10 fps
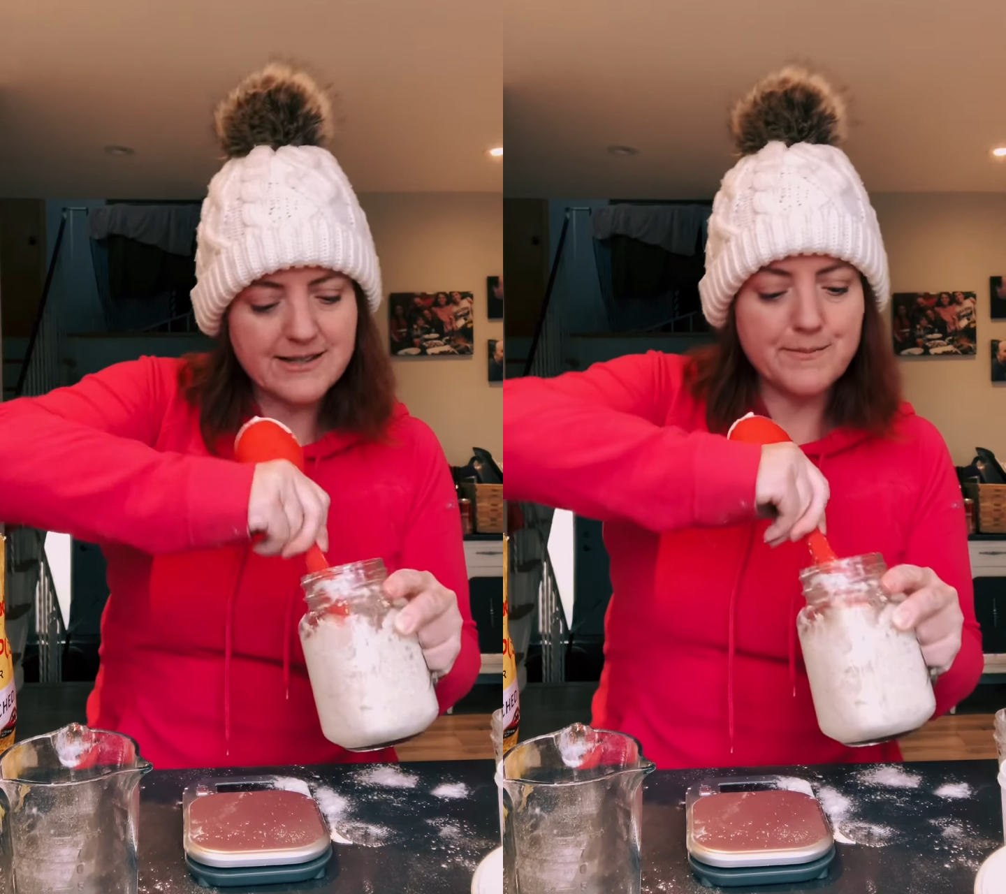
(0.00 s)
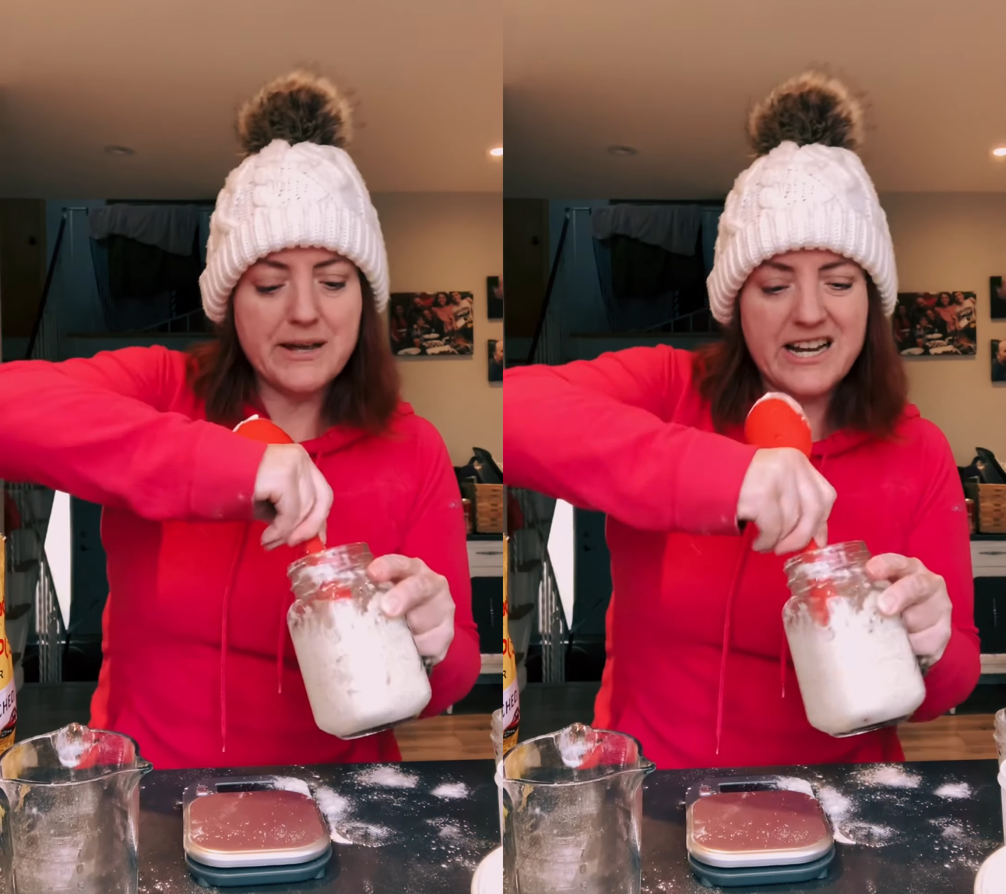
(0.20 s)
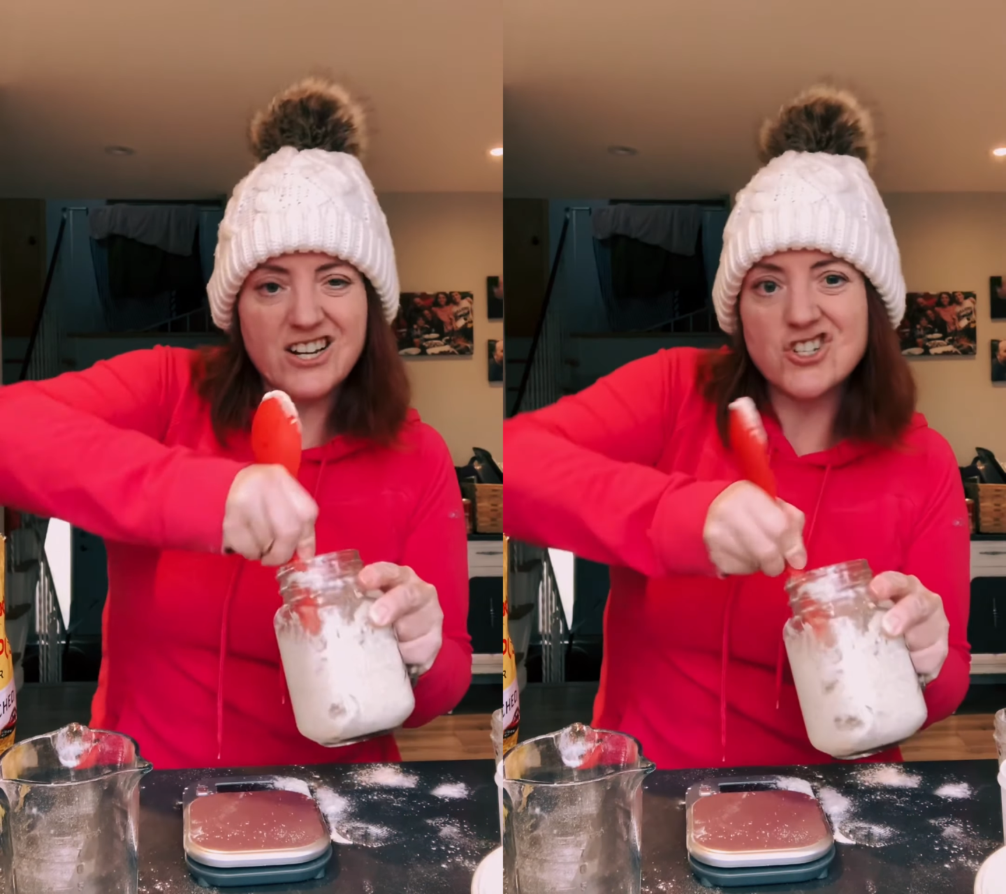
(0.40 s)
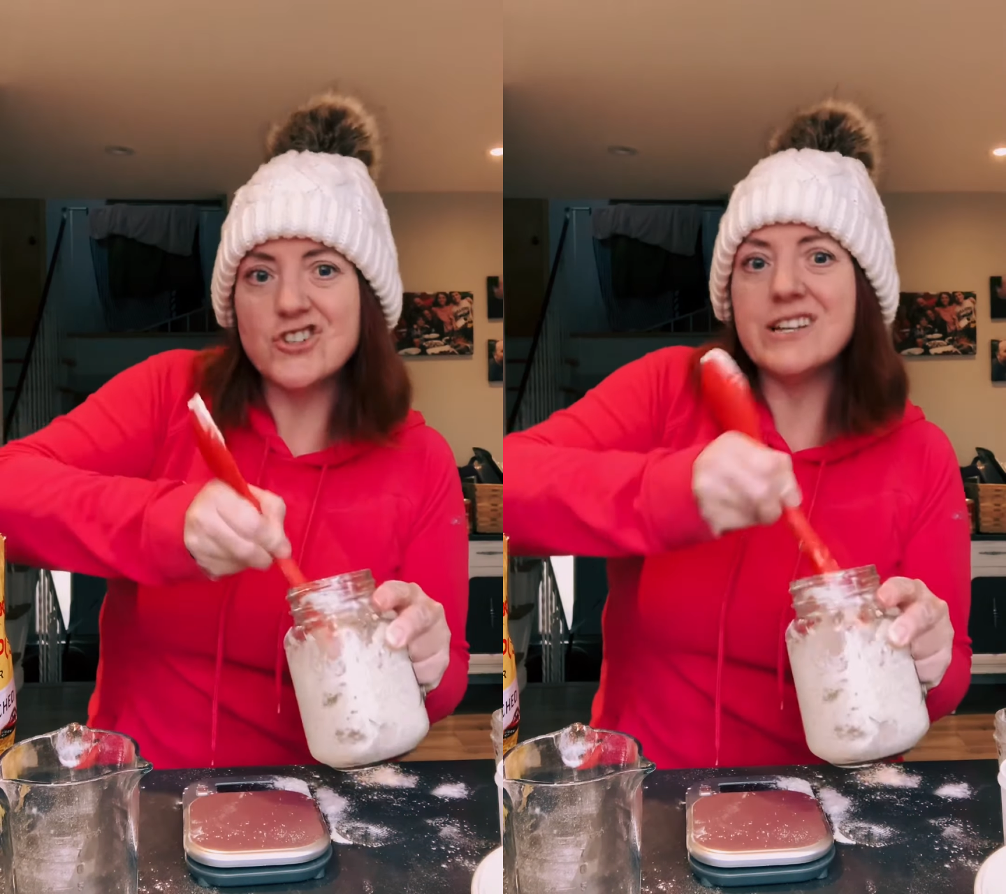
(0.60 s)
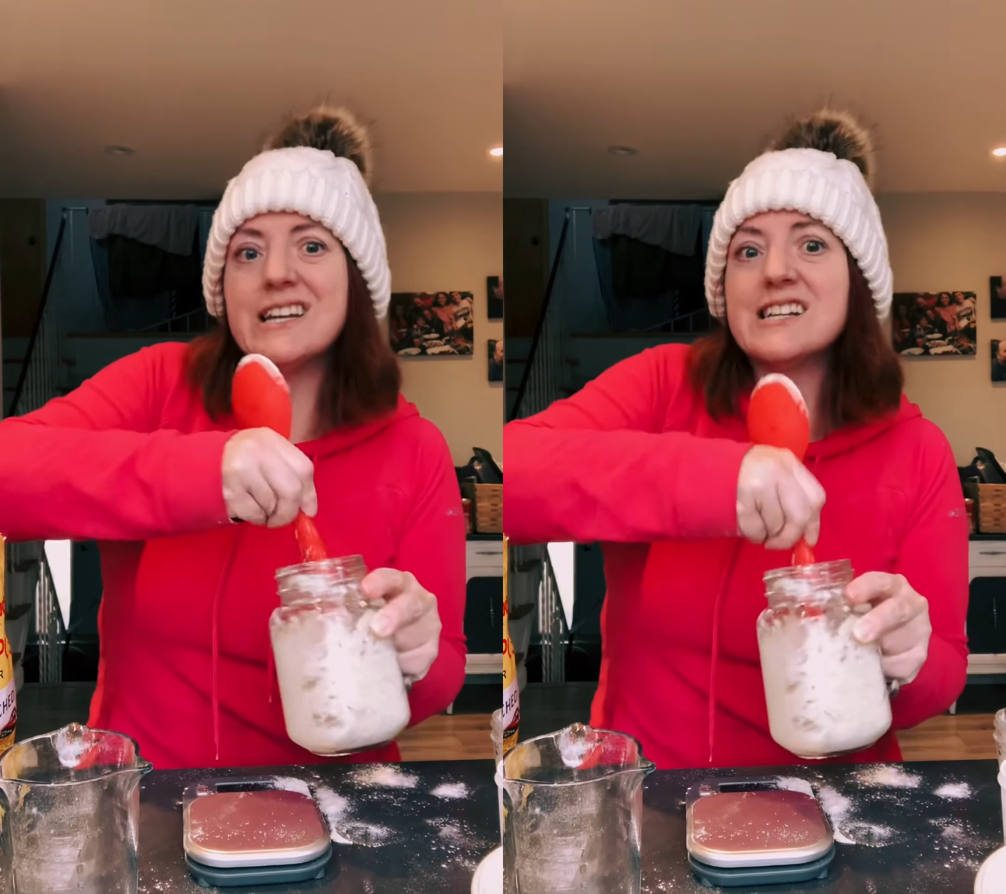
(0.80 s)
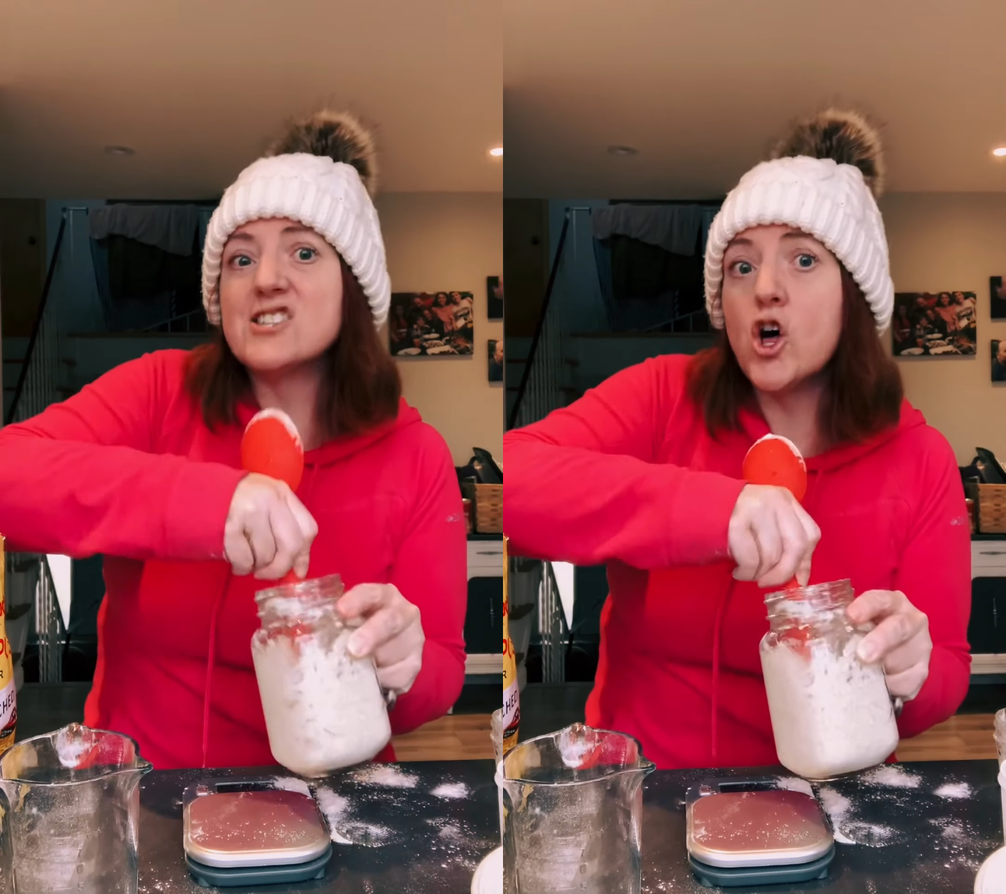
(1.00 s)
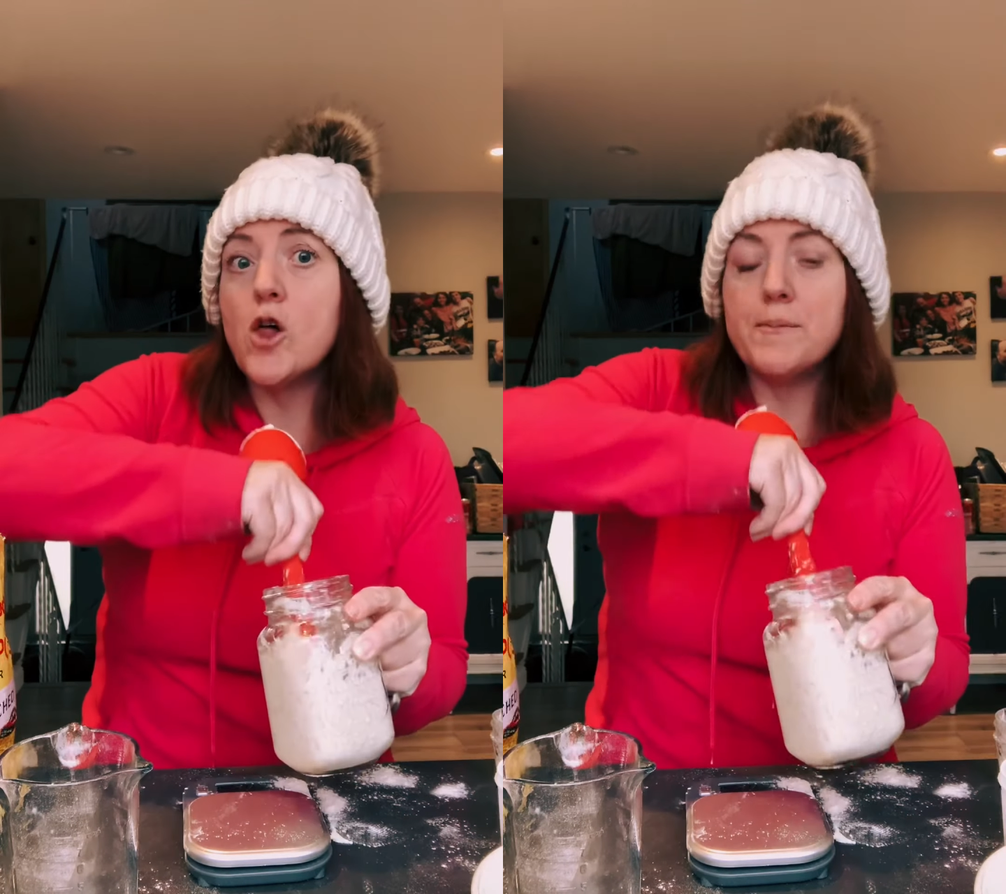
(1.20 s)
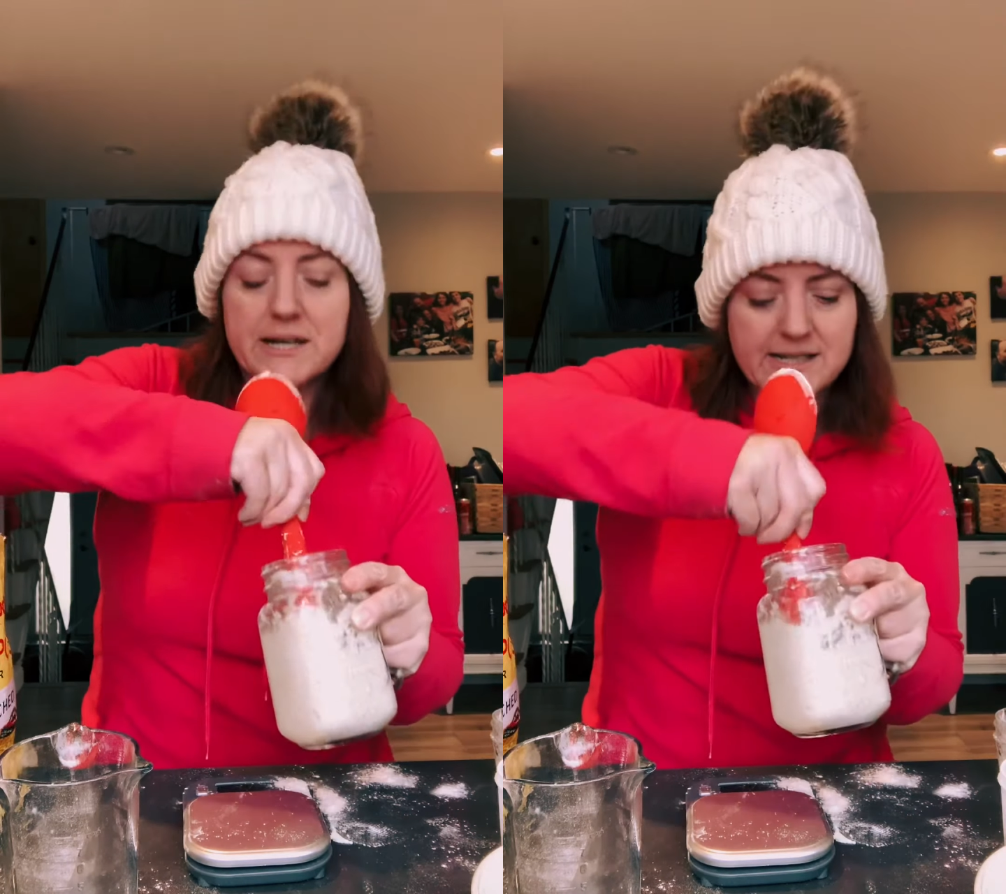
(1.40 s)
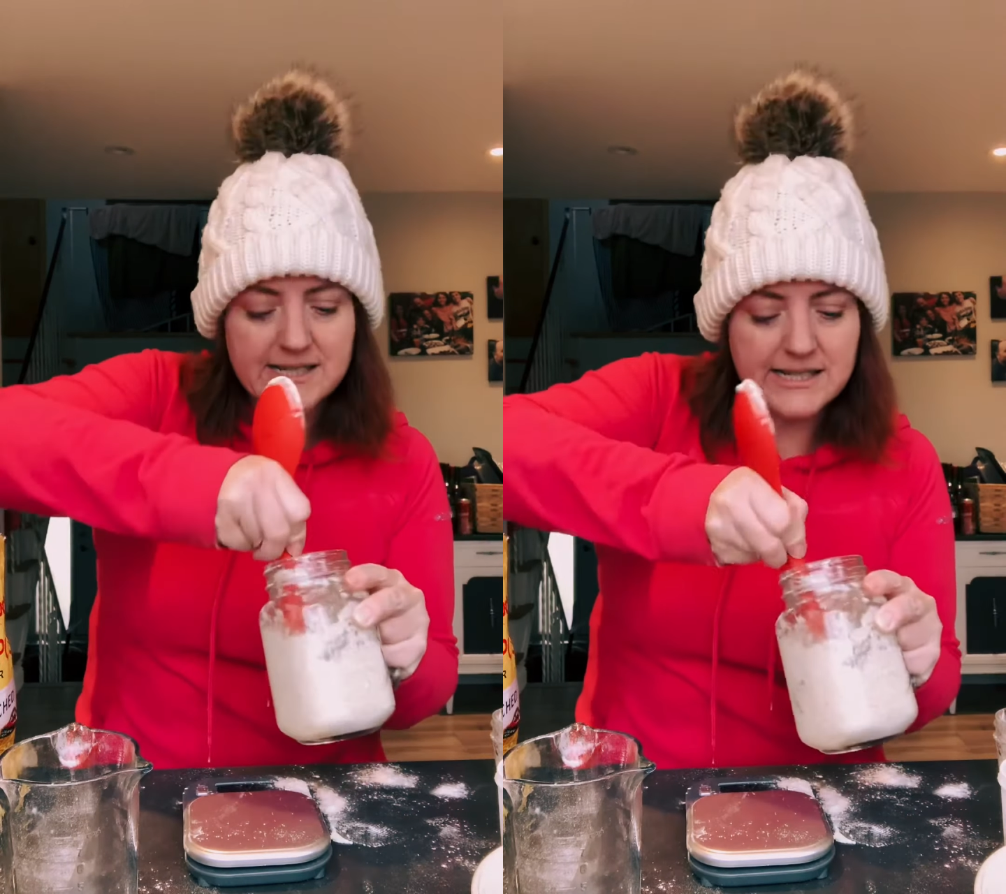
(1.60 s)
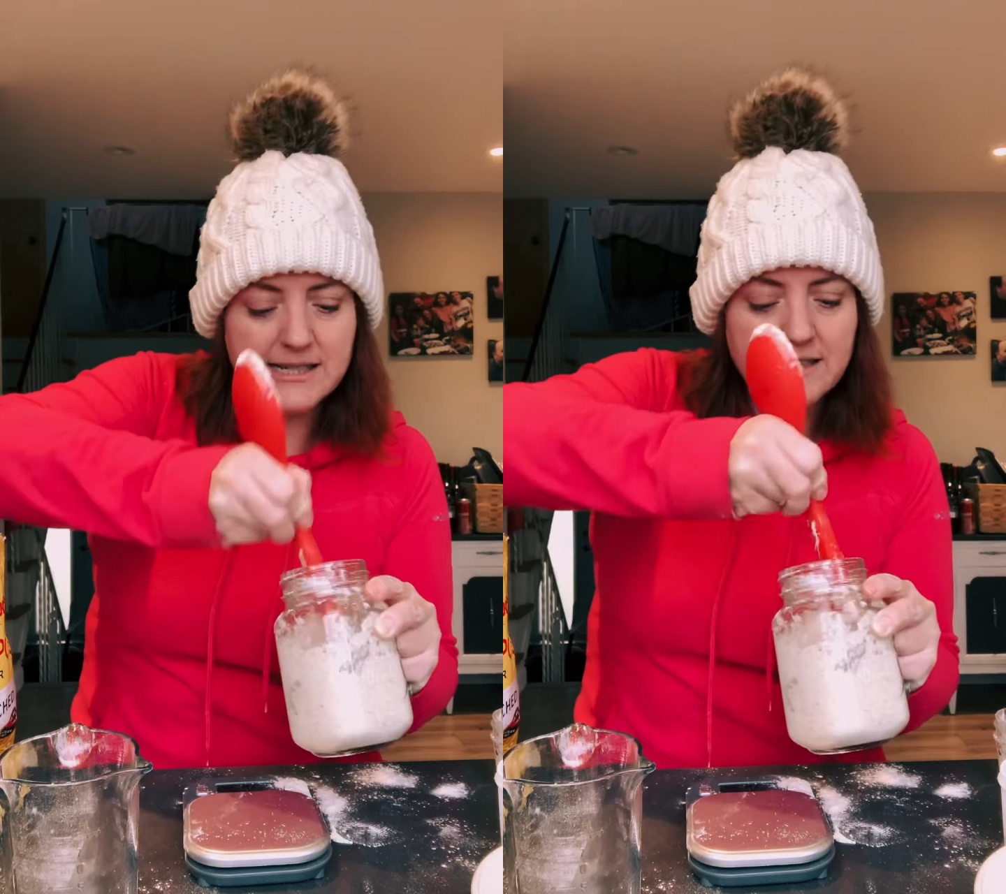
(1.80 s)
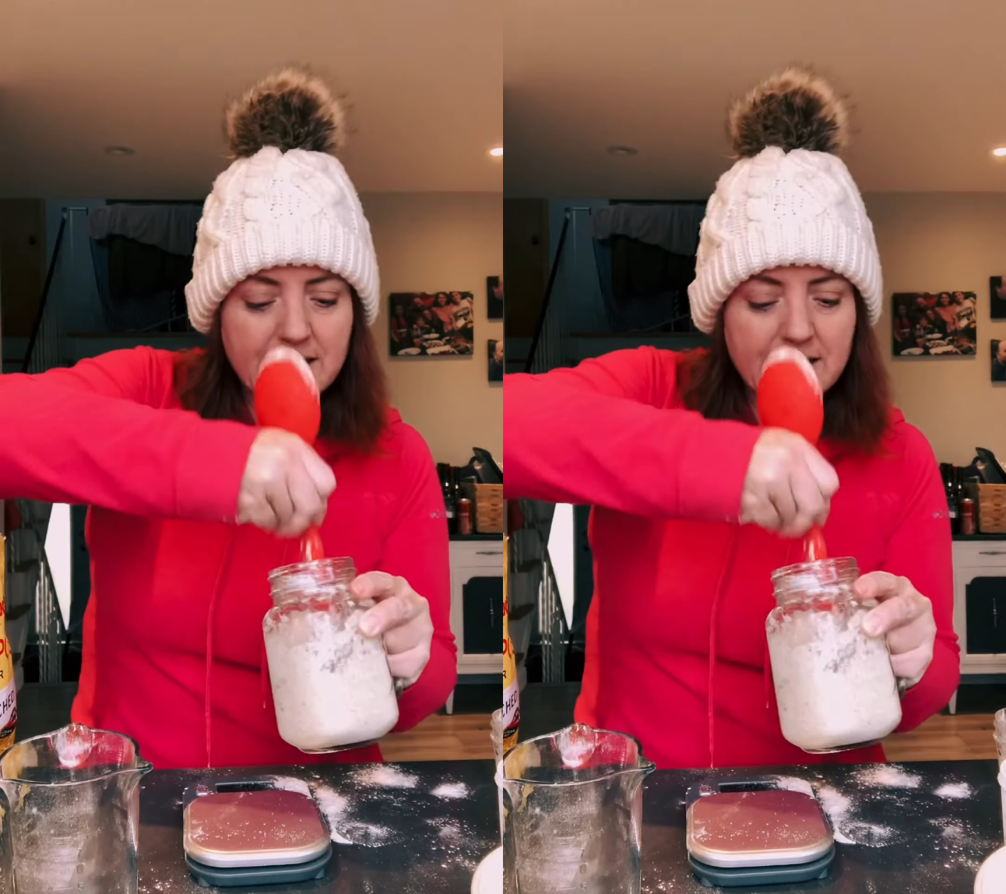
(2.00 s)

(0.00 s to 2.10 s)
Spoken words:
and making sure that it's all mixed in.